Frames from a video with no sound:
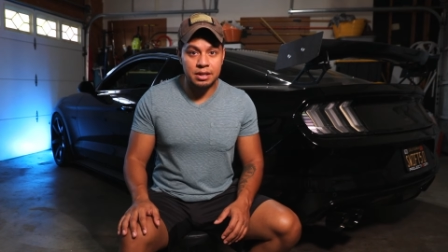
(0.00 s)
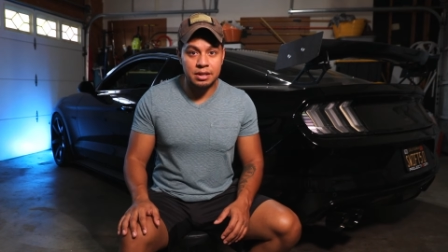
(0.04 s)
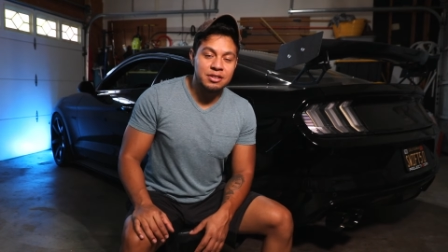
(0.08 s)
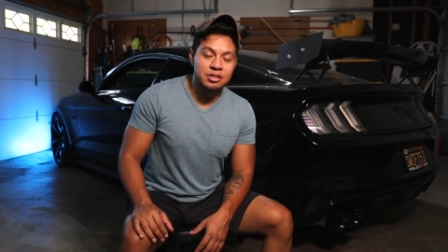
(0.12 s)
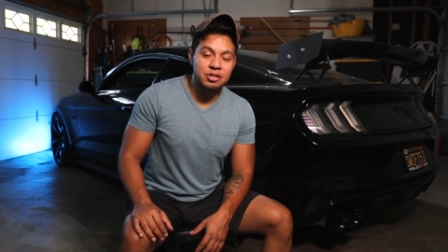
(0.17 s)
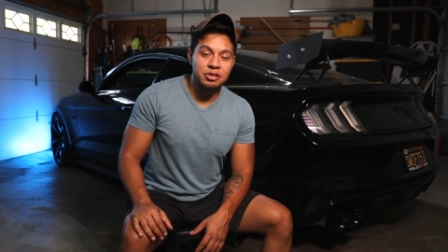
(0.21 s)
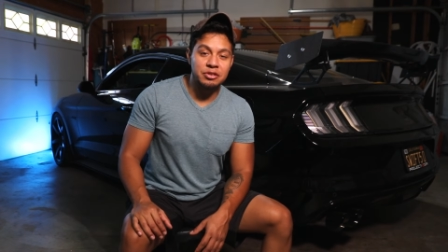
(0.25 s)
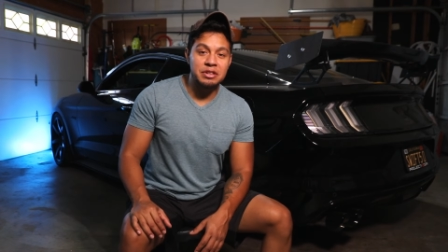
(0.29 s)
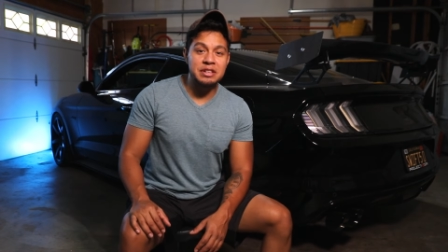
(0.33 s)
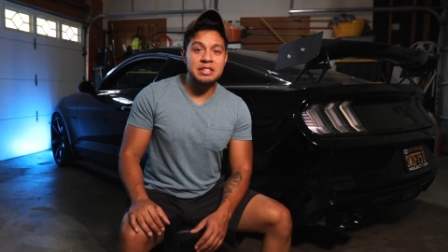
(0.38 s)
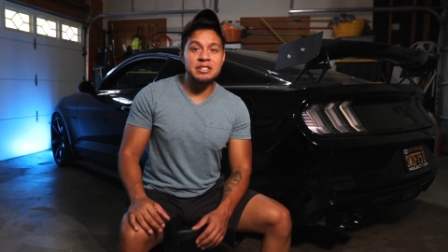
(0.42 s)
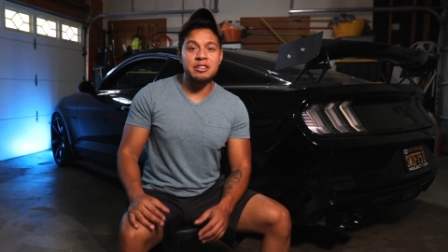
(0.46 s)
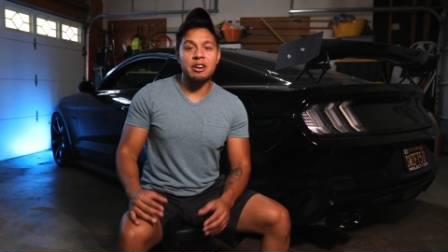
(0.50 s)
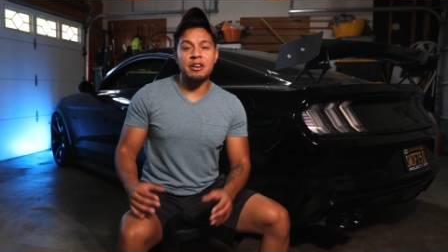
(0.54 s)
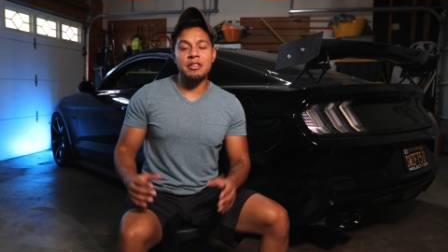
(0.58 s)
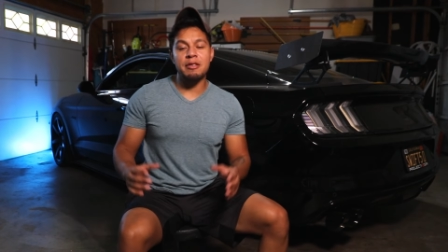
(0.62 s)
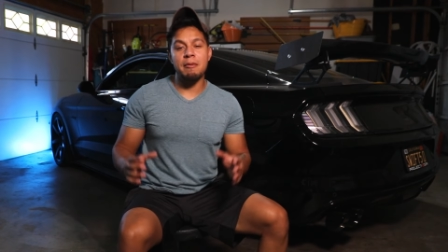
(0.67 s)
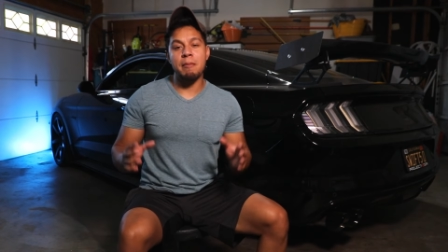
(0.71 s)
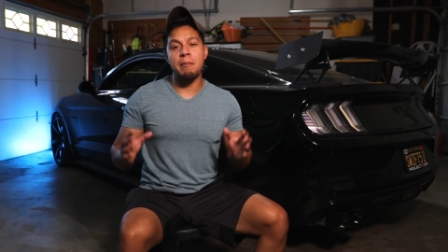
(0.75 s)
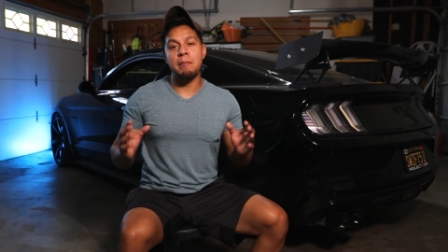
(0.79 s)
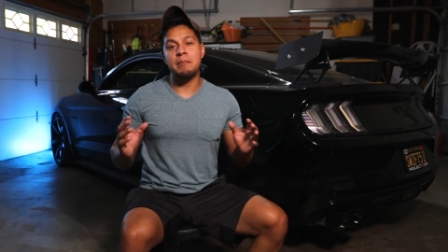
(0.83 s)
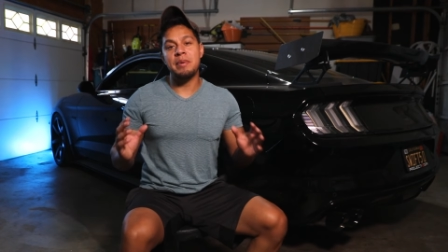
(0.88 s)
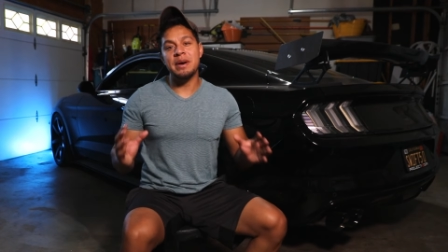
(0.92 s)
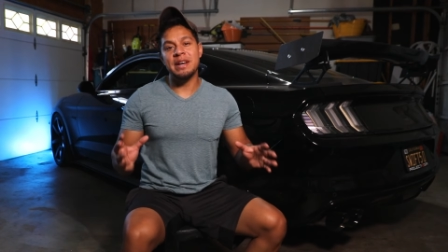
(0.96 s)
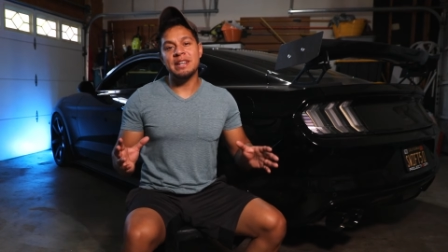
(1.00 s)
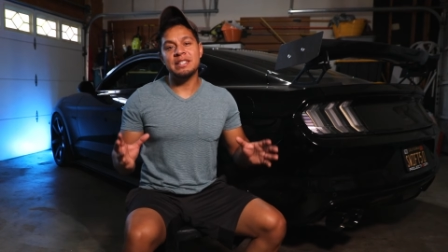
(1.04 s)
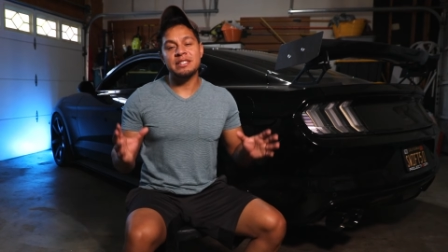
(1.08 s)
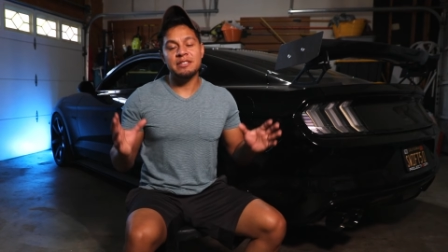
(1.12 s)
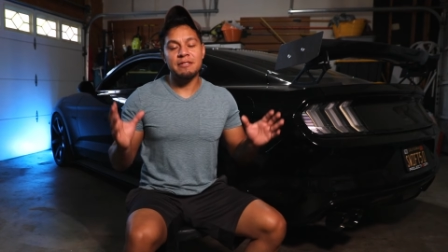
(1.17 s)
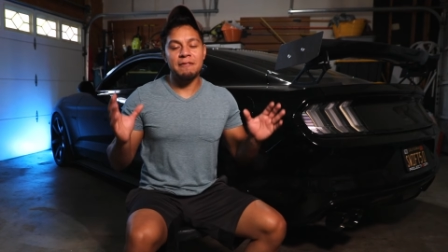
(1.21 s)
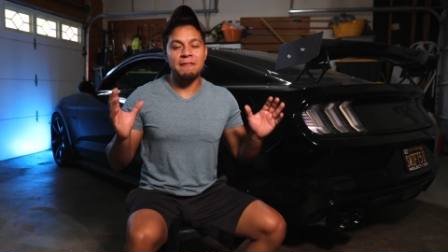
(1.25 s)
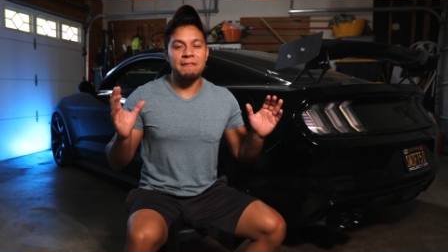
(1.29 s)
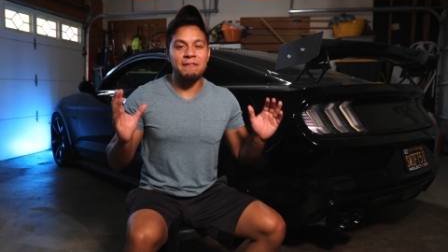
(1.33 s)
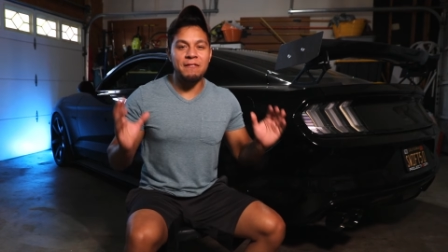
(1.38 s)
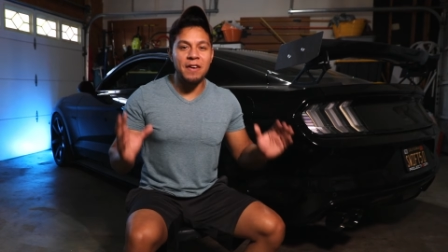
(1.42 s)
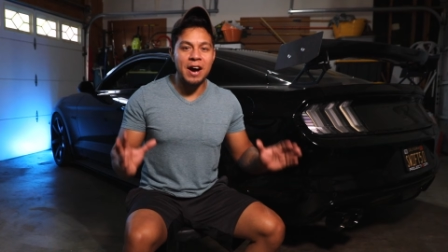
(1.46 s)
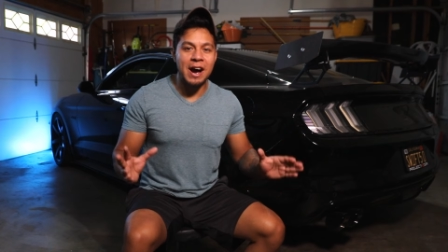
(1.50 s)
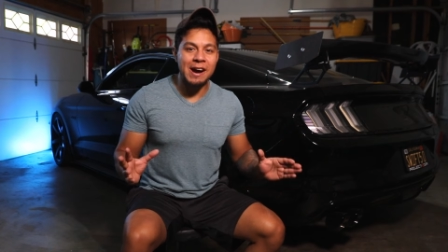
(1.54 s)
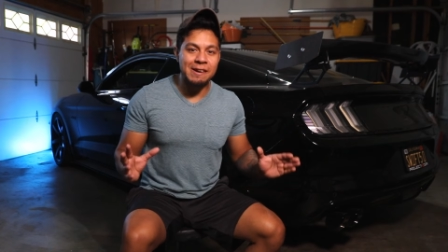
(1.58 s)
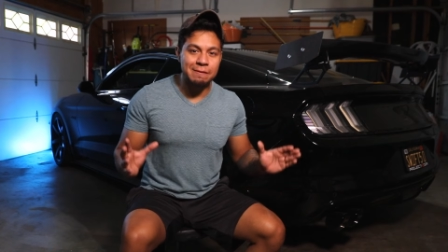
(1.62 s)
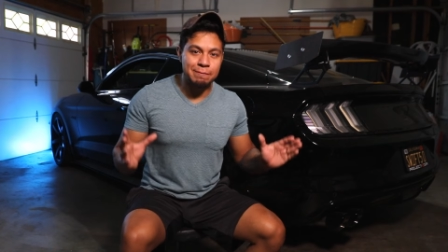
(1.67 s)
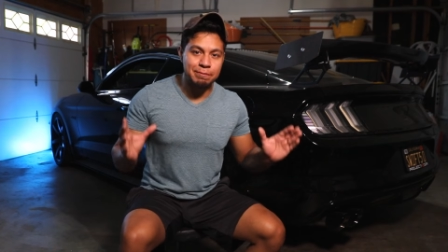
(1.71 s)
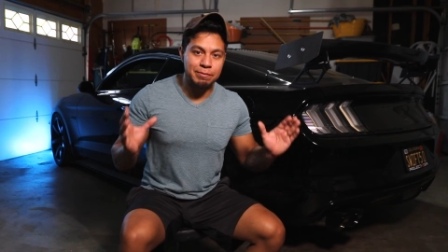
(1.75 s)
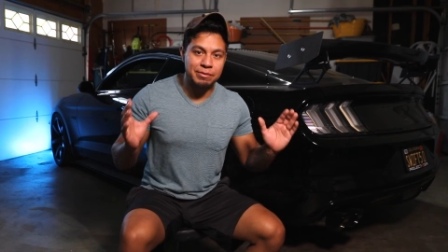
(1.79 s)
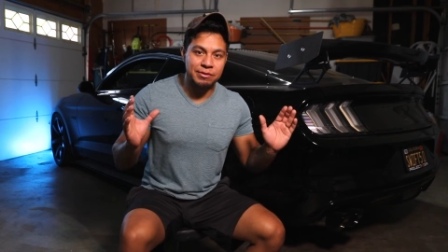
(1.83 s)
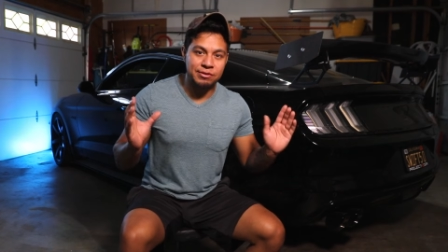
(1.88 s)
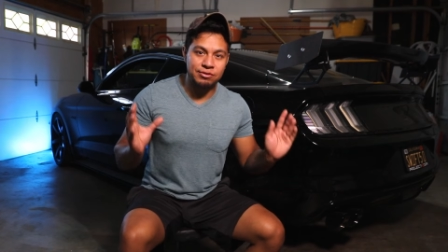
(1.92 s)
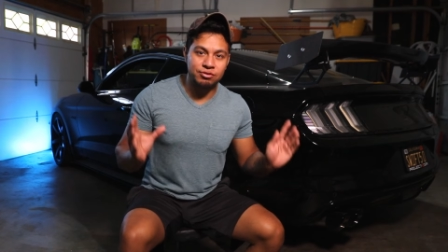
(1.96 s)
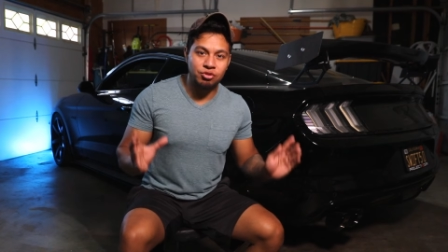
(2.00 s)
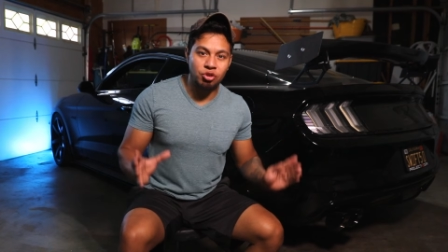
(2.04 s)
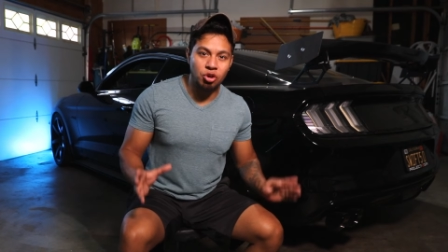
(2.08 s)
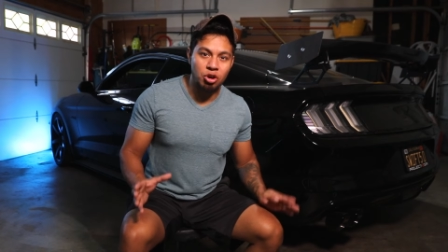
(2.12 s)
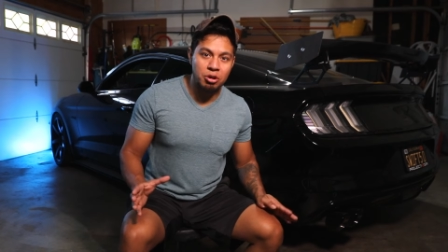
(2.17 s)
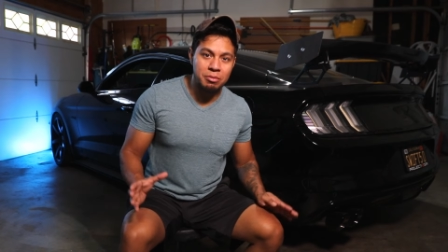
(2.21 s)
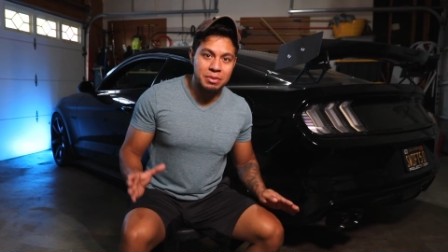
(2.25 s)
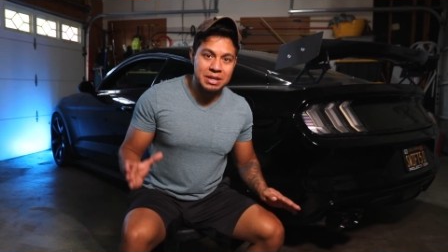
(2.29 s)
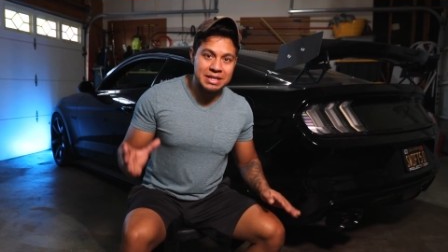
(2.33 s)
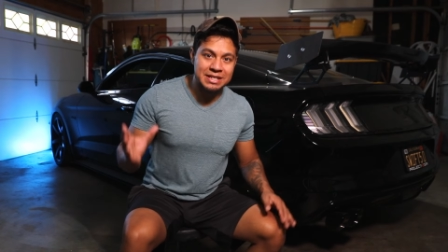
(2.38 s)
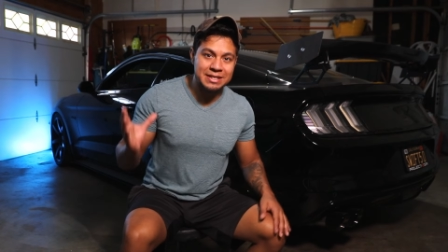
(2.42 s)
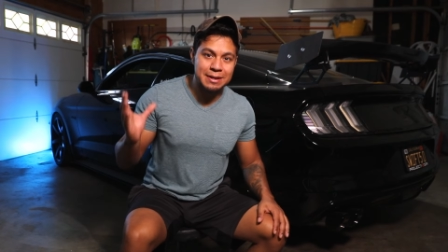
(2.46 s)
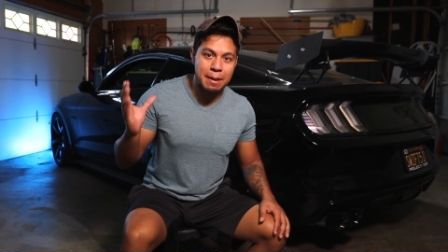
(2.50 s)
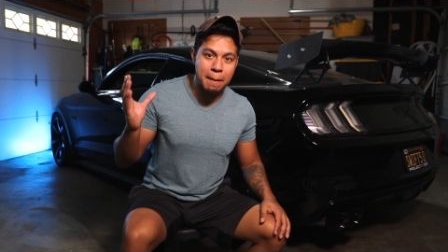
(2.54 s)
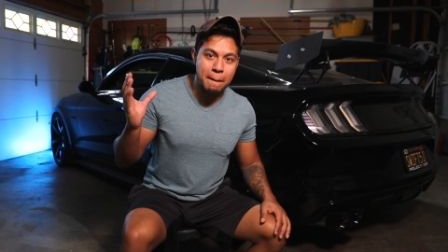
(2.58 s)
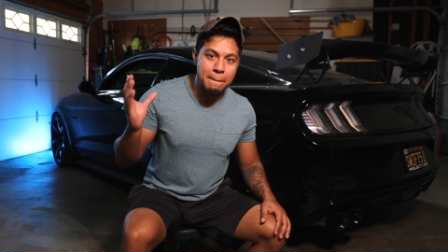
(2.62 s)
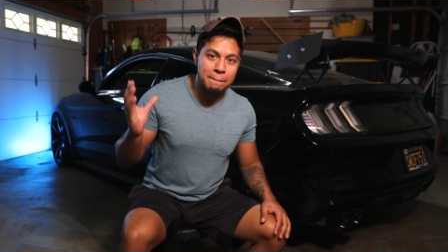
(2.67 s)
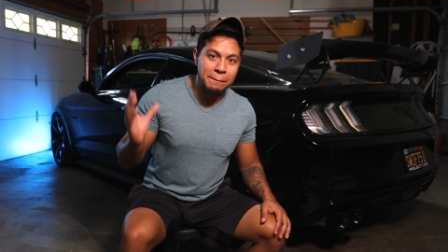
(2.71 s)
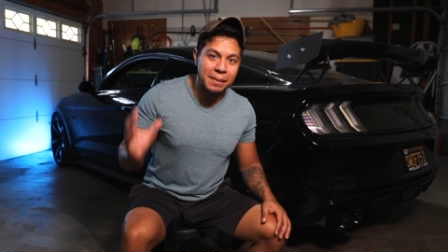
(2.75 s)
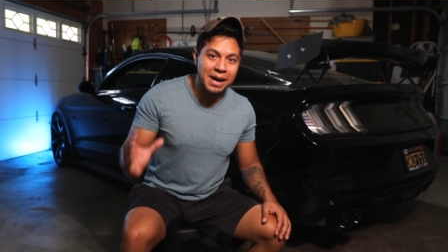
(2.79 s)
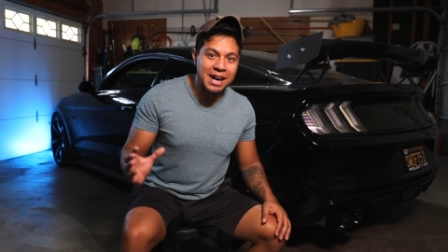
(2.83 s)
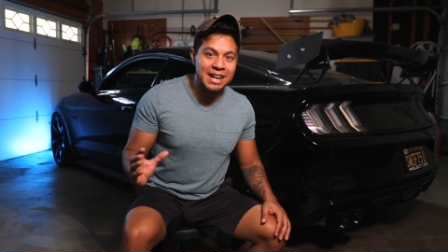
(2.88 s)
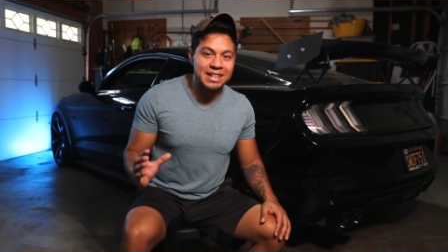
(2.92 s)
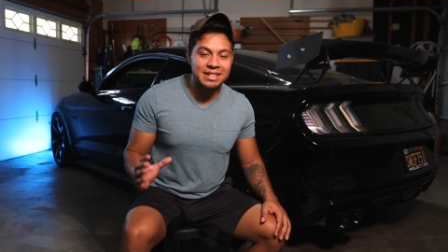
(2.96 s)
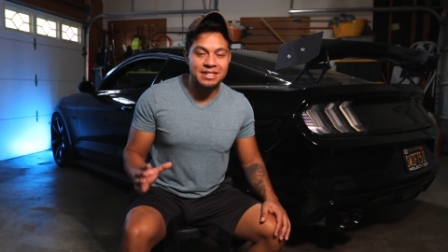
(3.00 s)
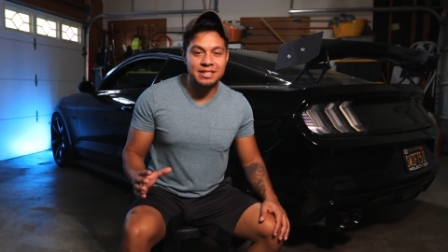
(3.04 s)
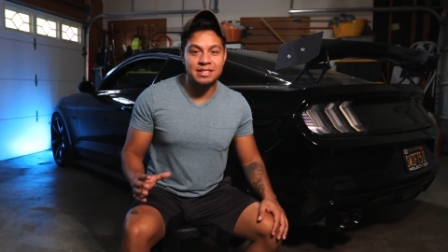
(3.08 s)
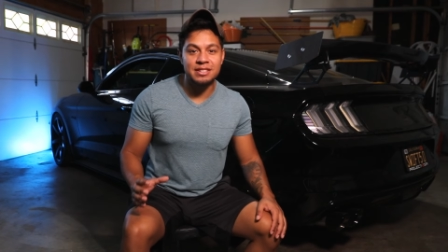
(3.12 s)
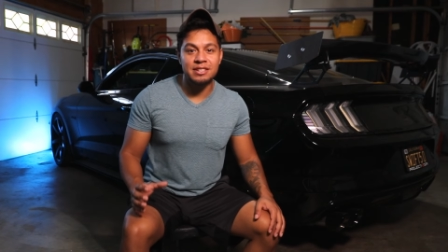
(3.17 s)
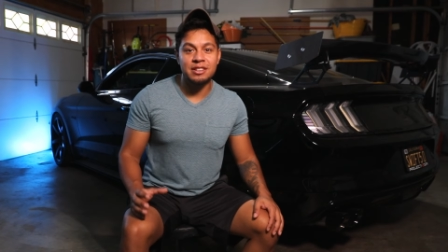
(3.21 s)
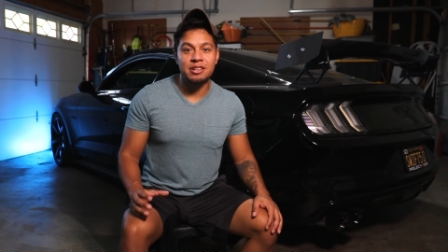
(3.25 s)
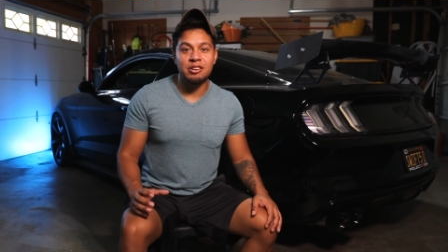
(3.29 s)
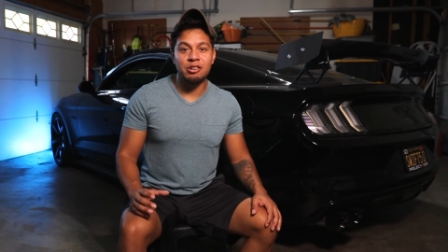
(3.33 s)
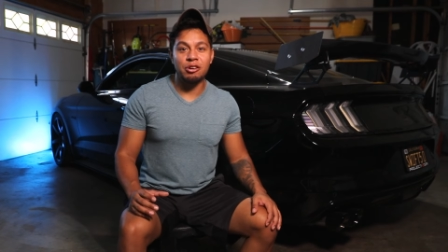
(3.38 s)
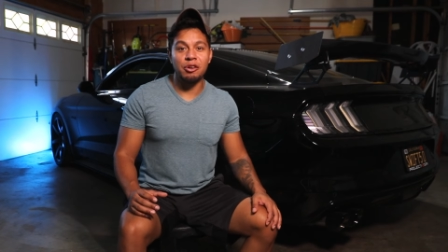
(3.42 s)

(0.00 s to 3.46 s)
So these are the best five performance mods